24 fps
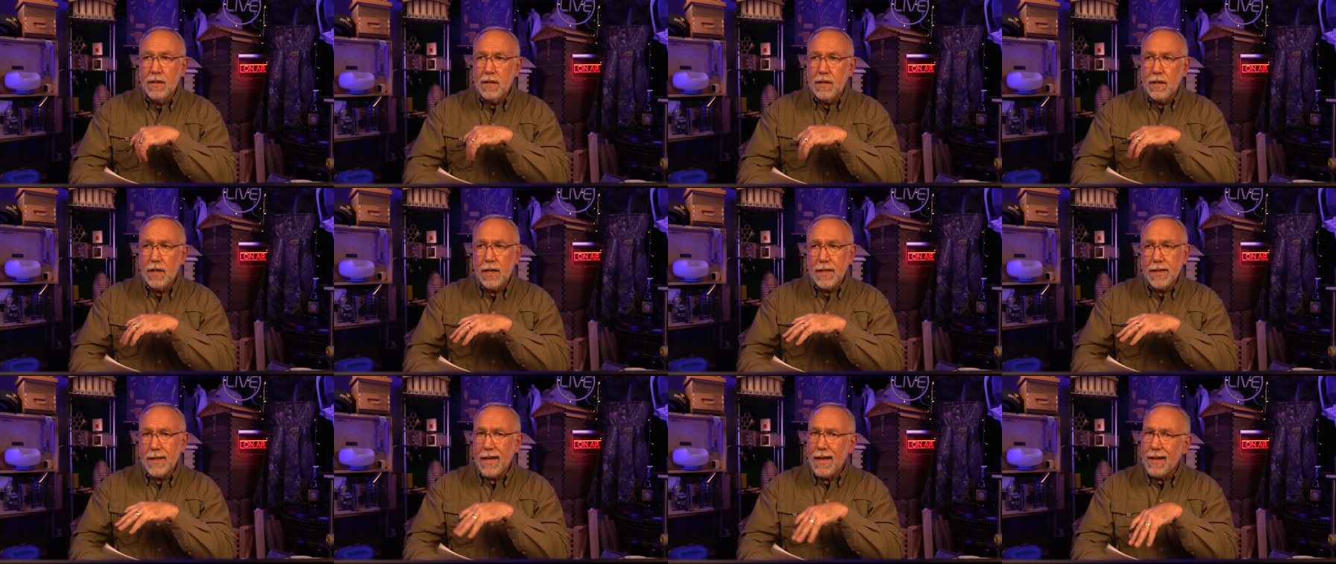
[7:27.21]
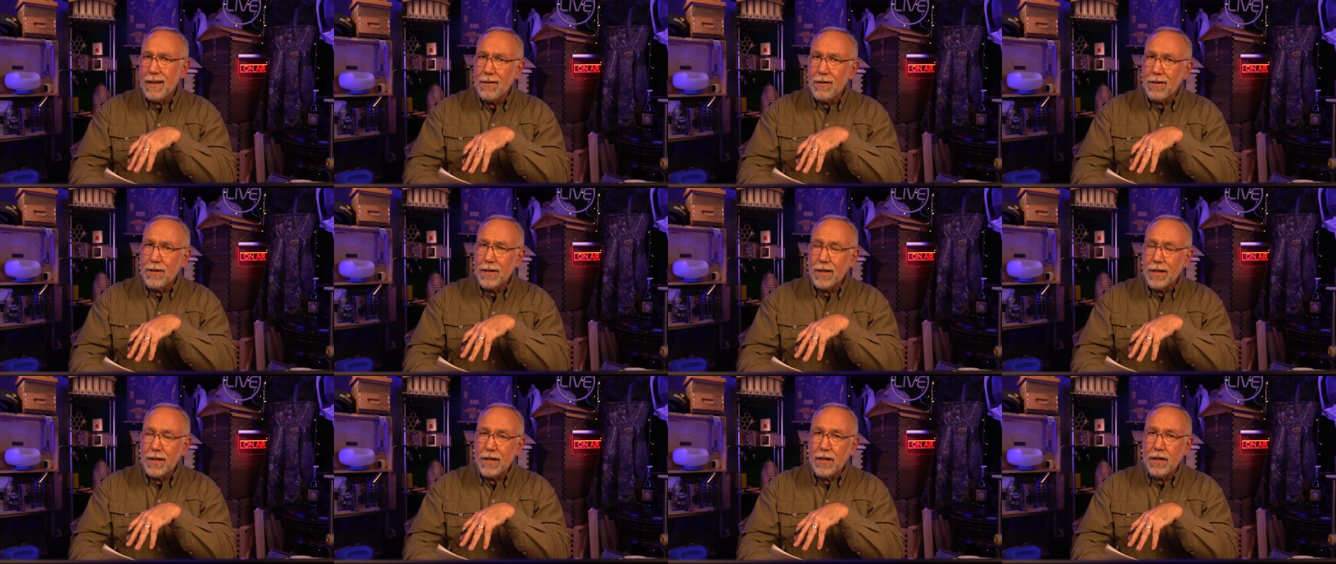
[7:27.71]
Not that
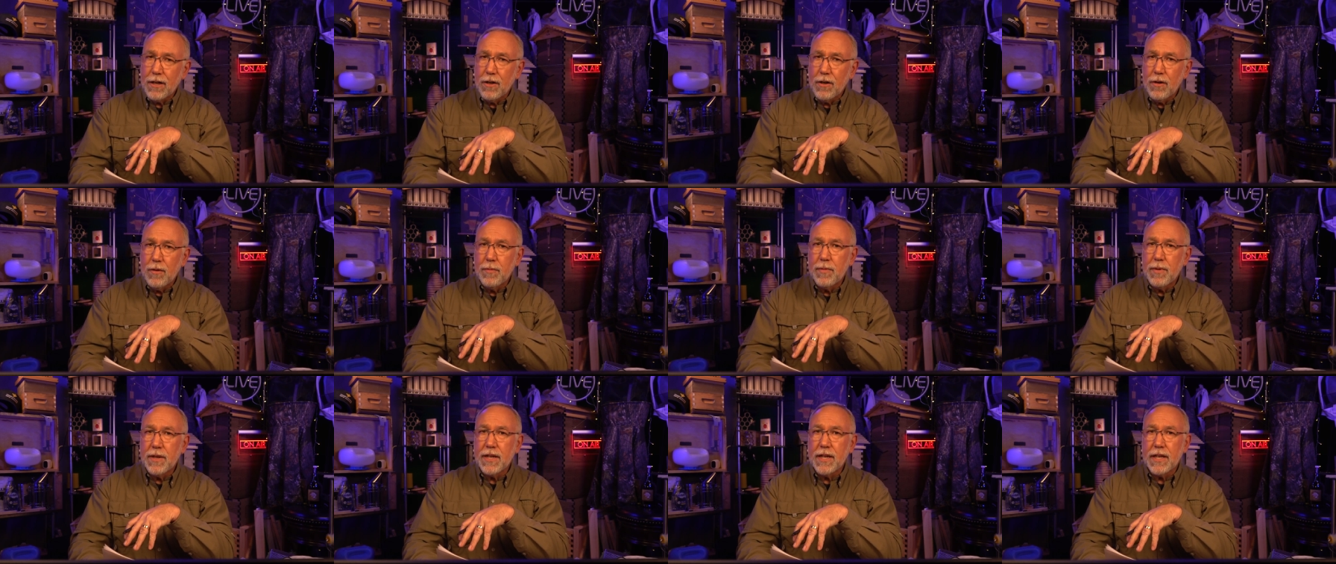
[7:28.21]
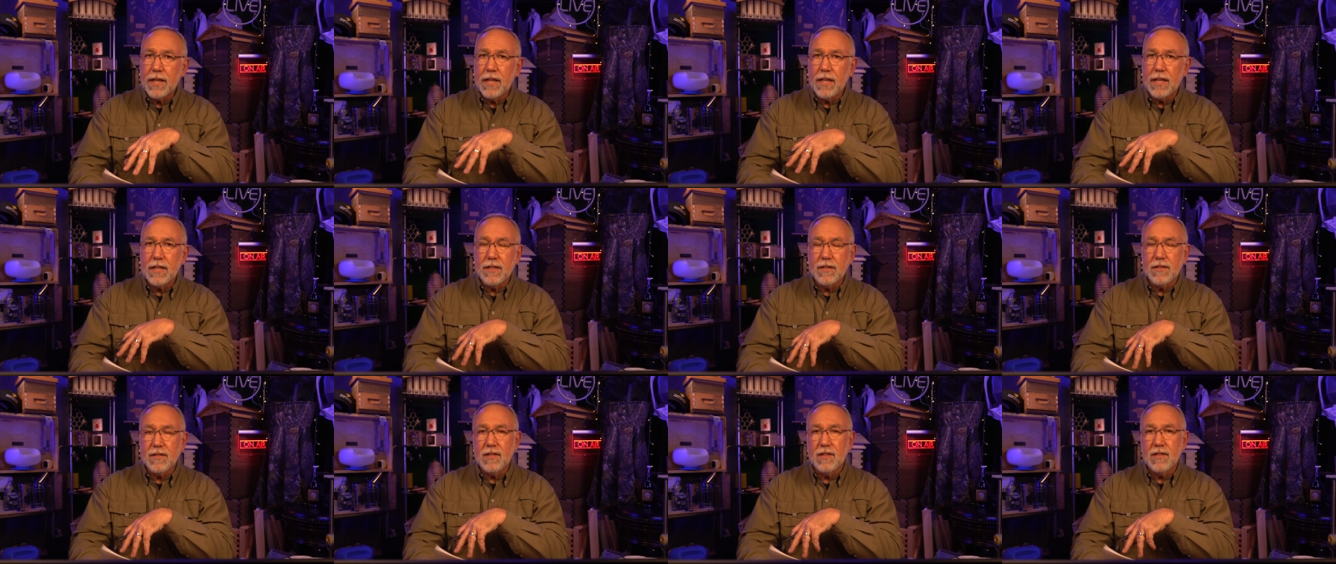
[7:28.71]
long ago, but I'd
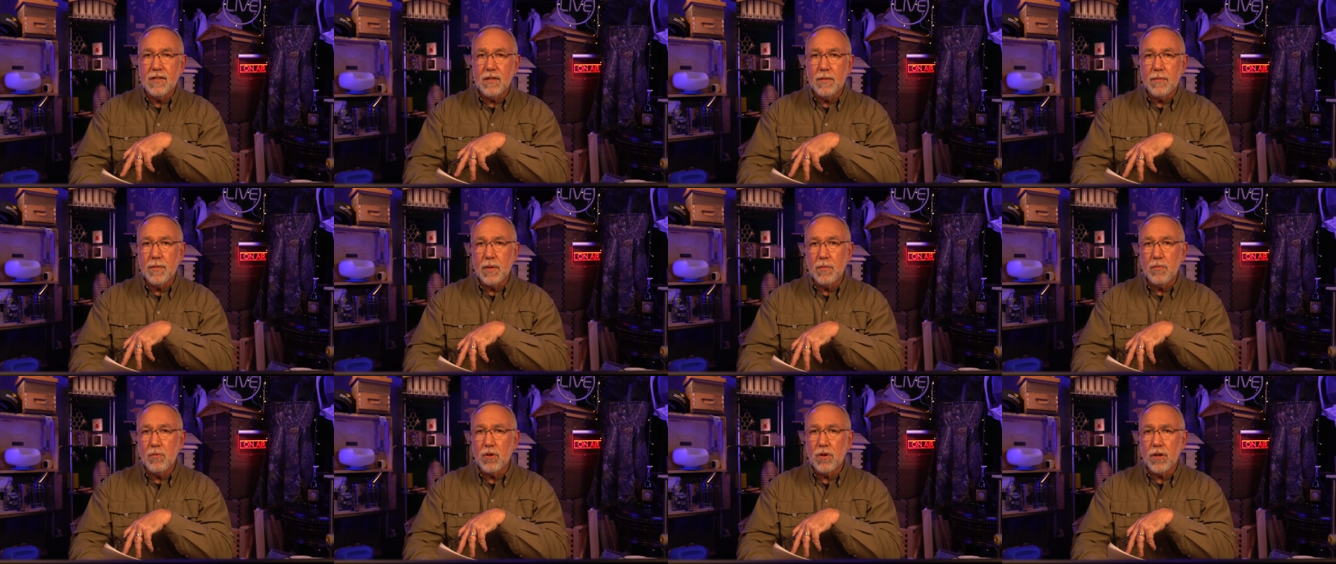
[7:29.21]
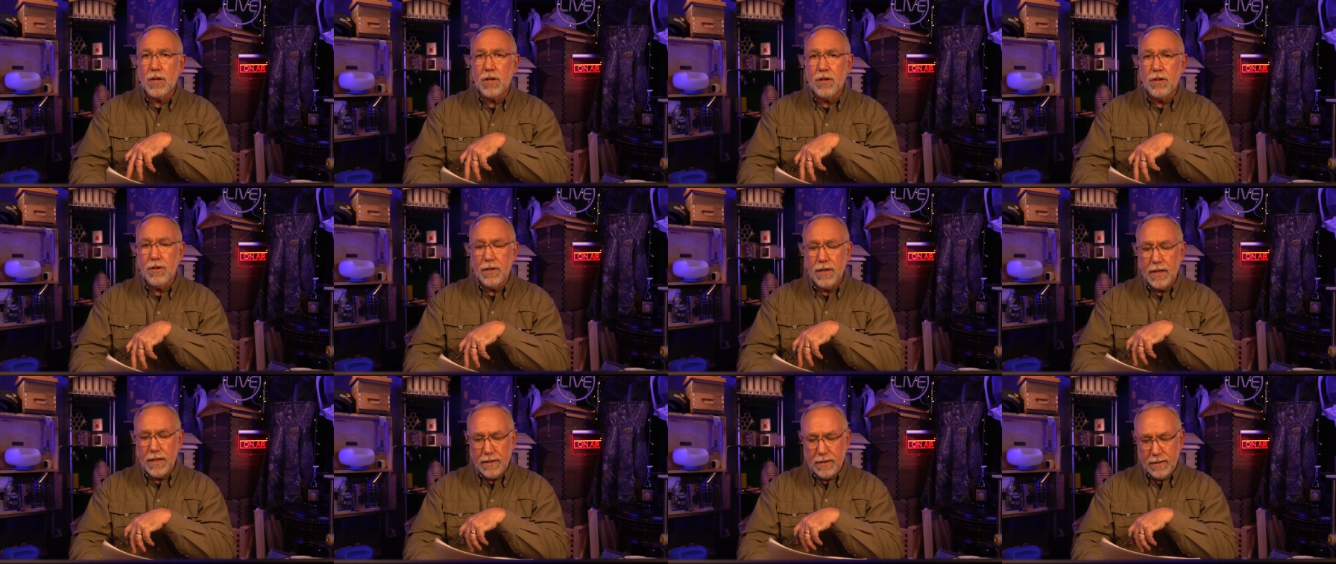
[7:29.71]
like to see something more
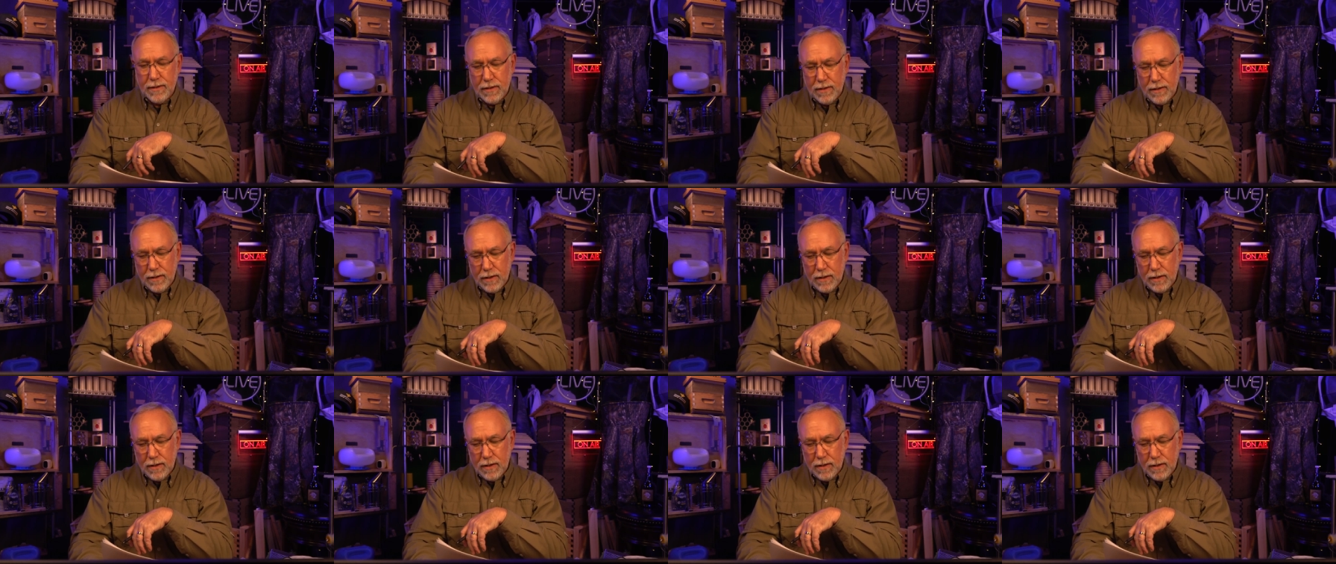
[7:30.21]
current.